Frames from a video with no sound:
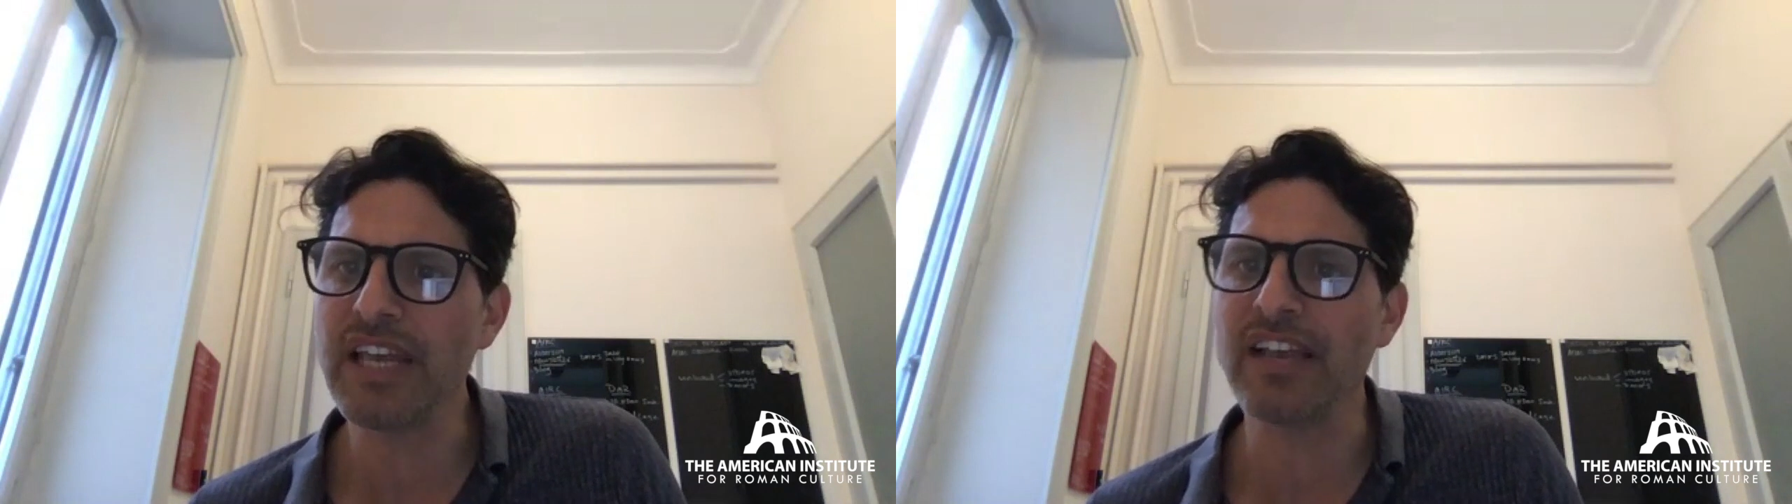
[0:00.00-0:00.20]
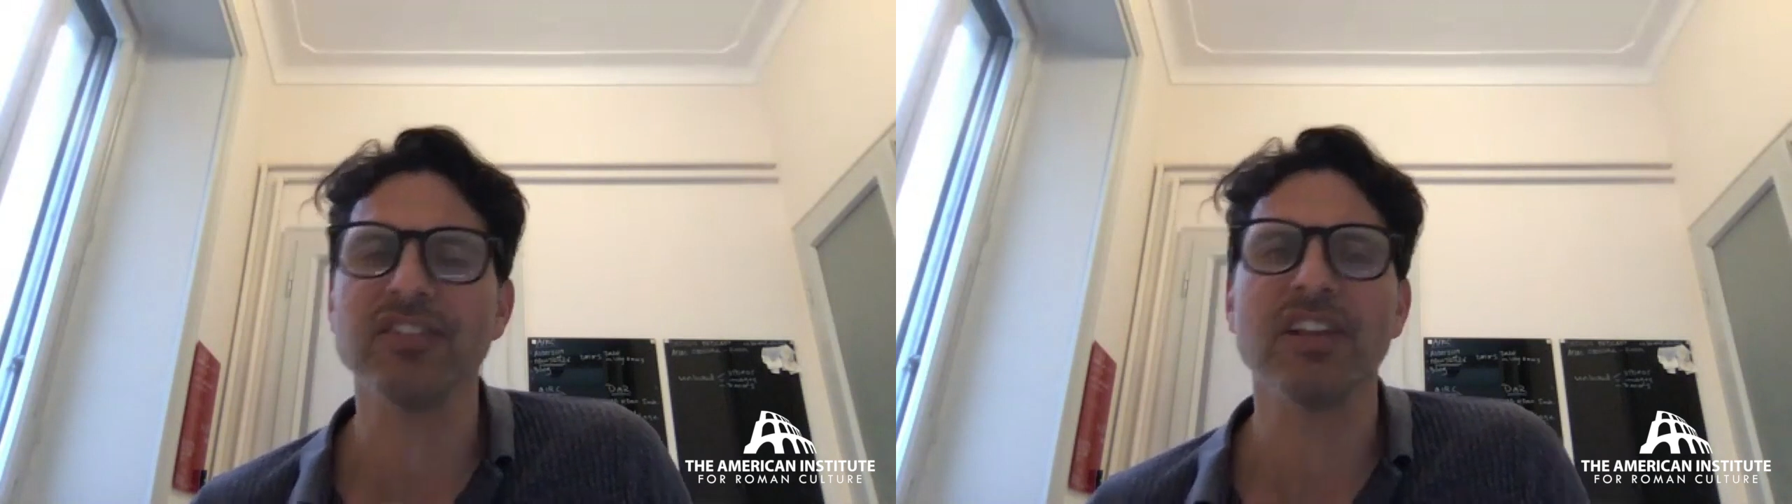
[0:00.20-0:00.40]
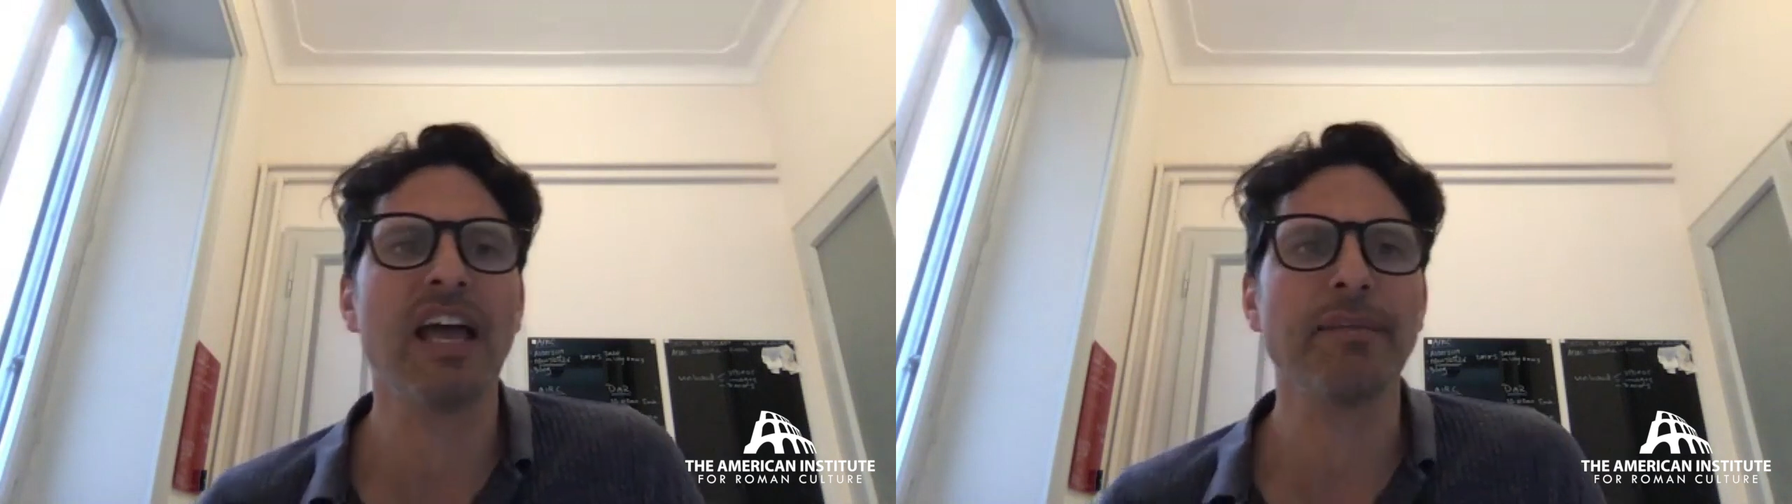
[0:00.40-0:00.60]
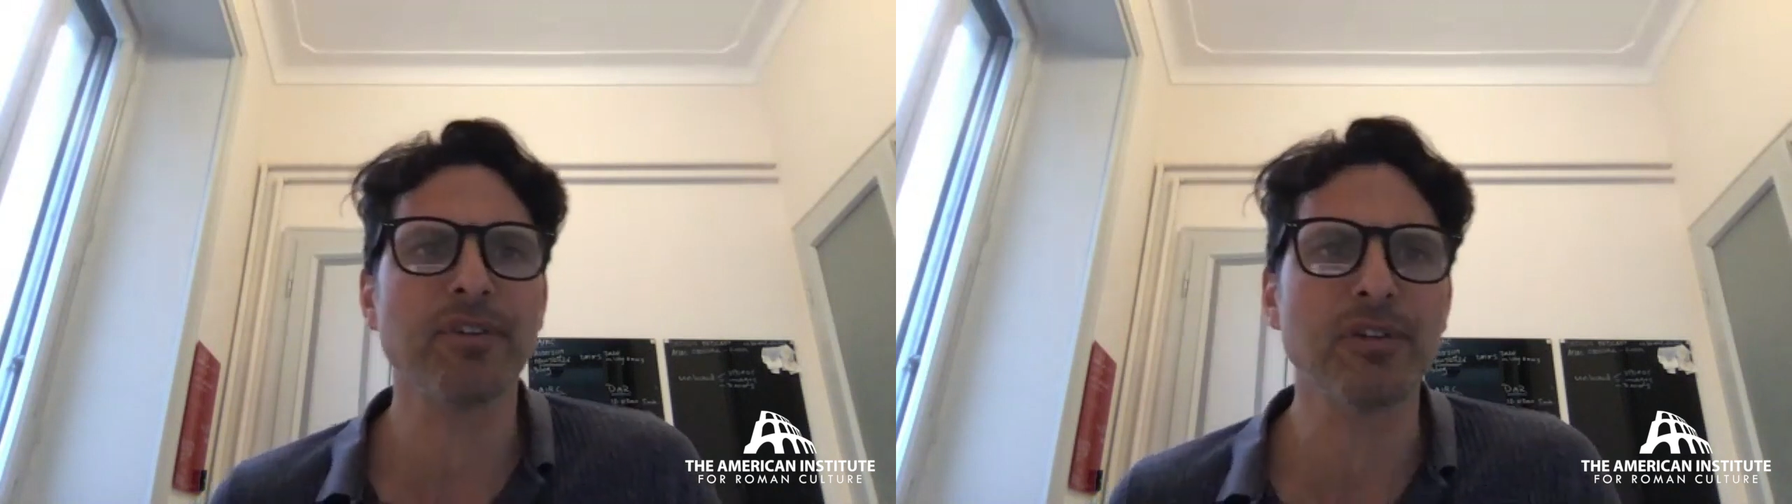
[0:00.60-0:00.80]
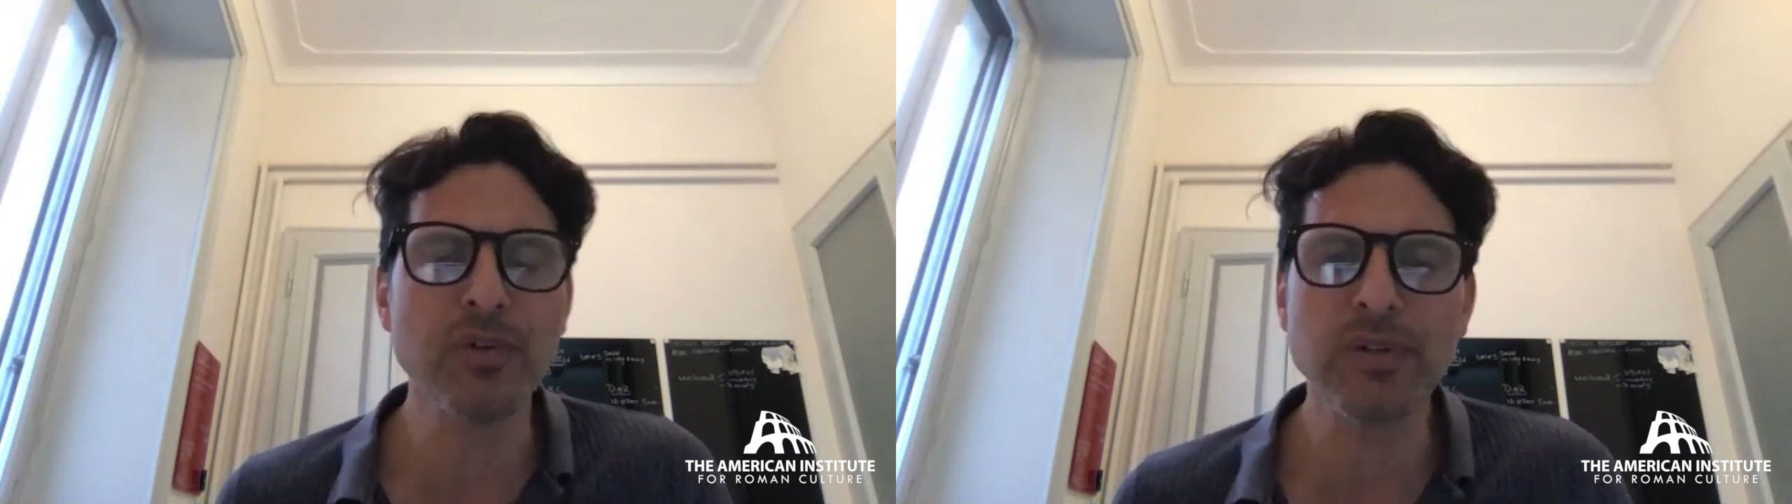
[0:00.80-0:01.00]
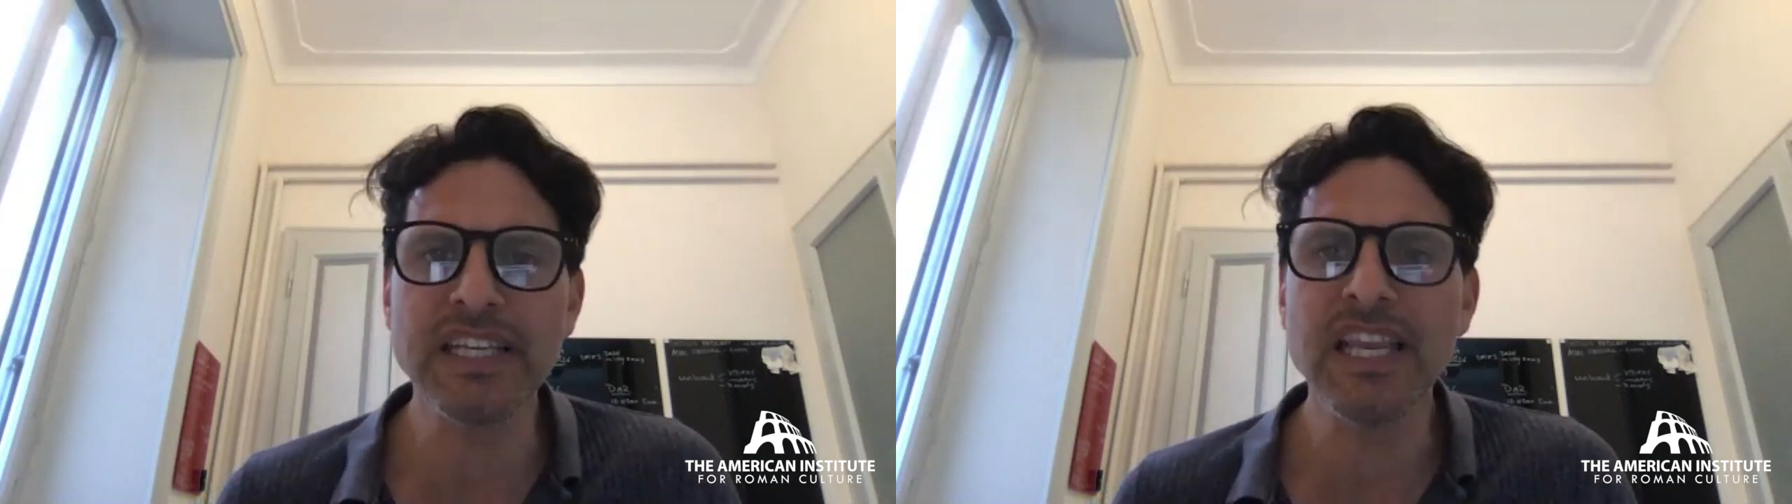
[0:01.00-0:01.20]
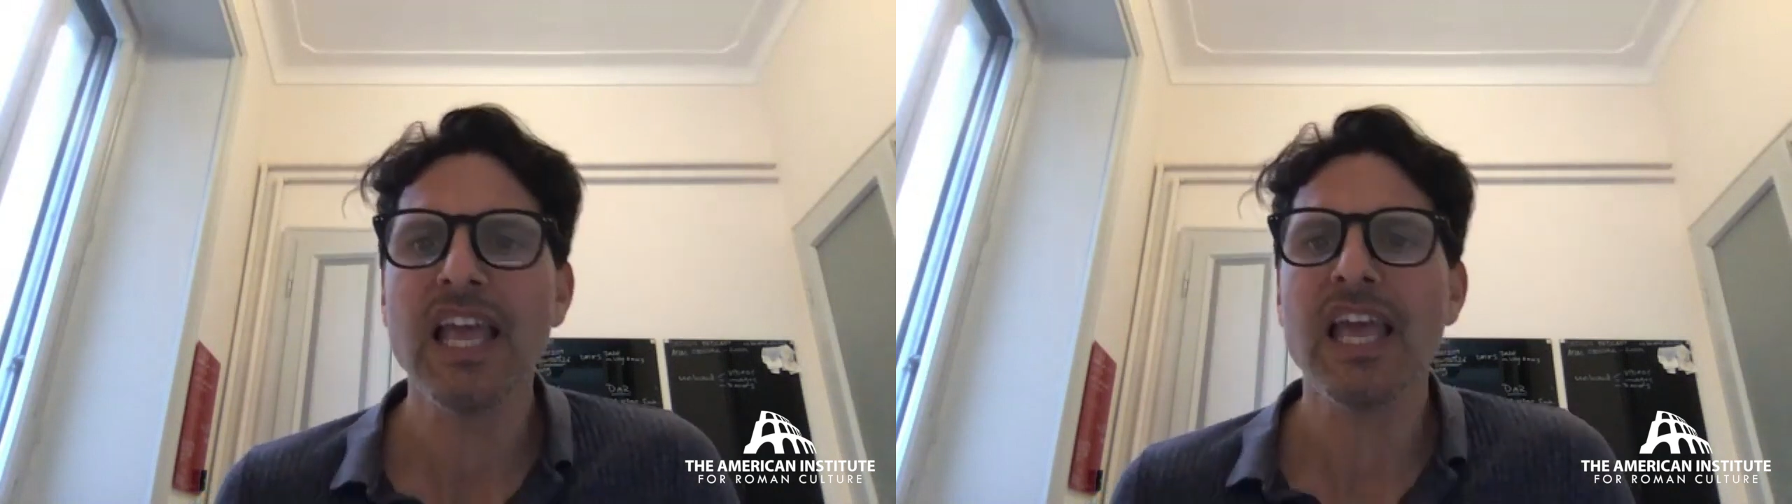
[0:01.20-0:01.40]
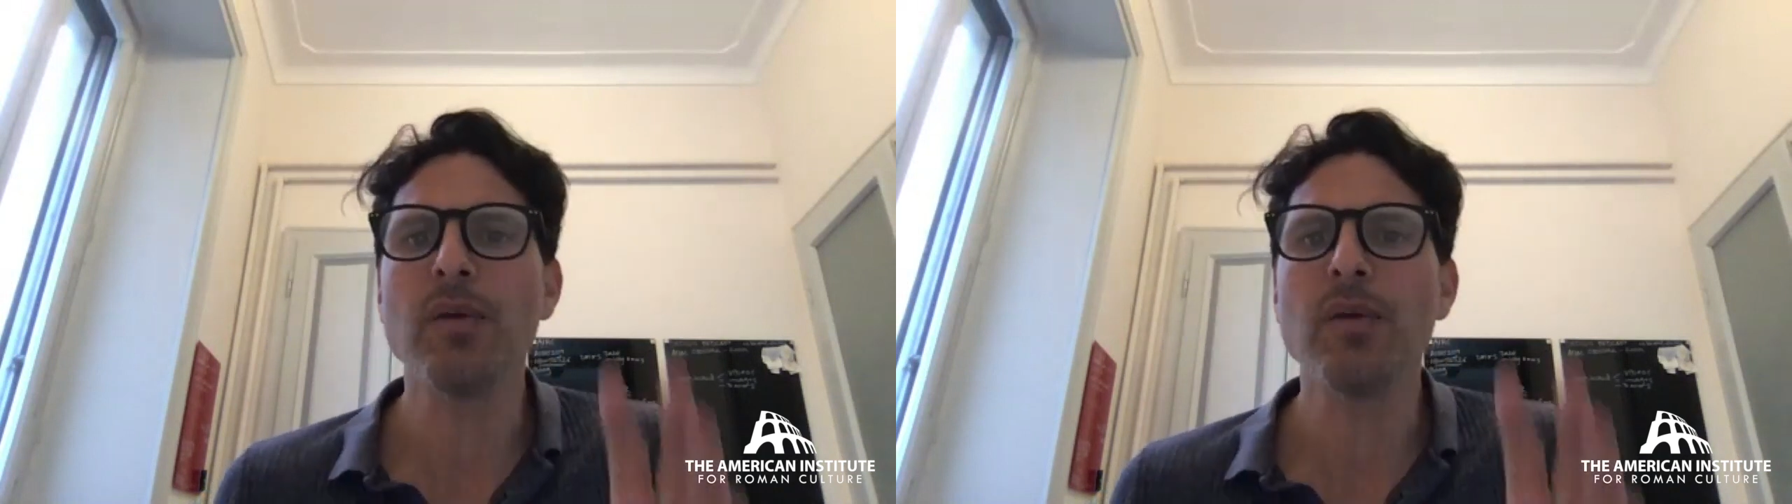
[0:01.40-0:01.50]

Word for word: Yes, absolutely.